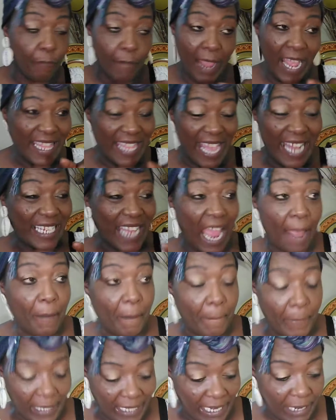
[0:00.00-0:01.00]
made that type
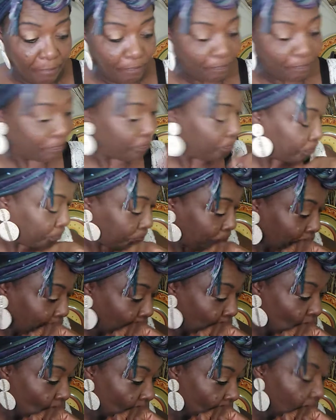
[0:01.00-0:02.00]
of money
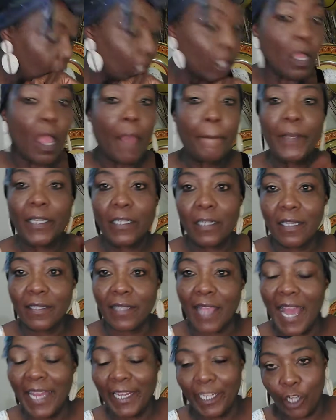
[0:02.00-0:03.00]
because
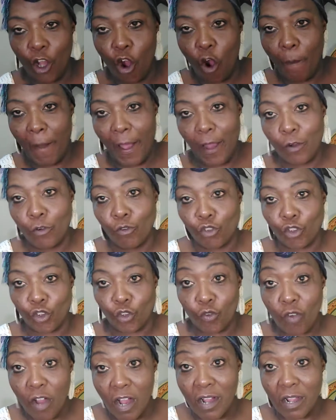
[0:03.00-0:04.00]
I didn't own my own
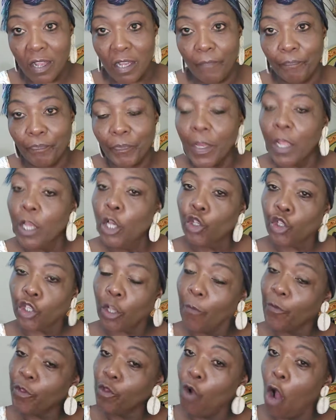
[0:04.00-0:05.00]
truck. So
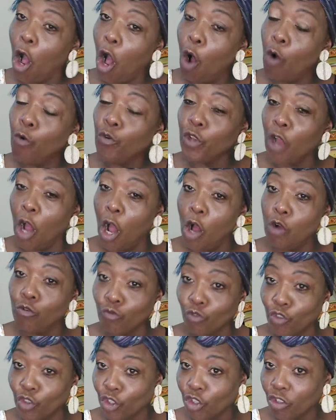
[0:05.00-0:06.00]
when you own your
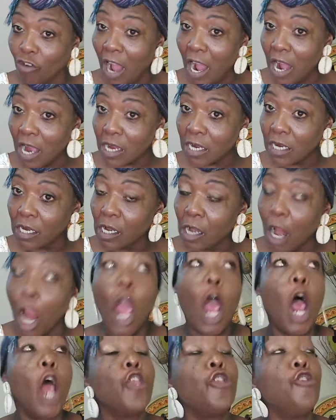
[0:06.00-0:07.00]
own truck,
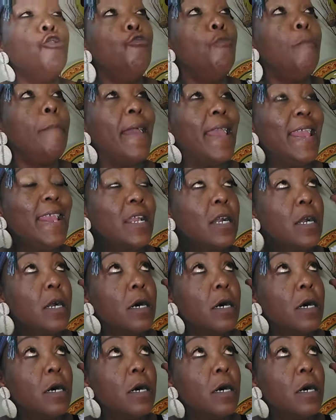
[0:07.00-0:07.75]
you make